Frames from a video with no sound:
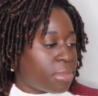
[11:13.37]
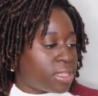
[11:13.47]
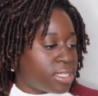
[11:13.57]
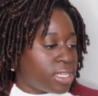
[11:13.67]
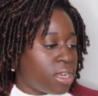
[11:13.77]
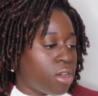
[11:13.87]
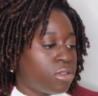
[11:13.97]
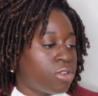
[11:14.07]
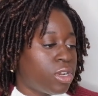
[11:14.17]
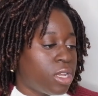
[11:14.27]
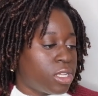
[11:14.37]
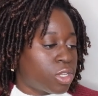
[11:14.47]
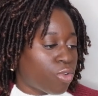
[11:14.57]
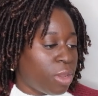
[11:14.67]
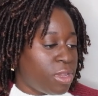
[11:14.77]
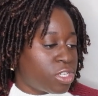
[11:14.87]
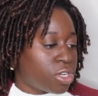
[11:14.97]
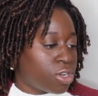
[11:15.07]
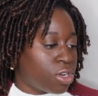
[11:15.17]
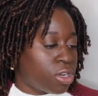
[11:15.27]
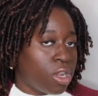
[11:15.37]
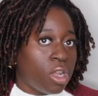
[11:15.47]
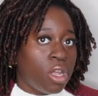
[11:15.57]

But the scent notes on it is creamy sugar,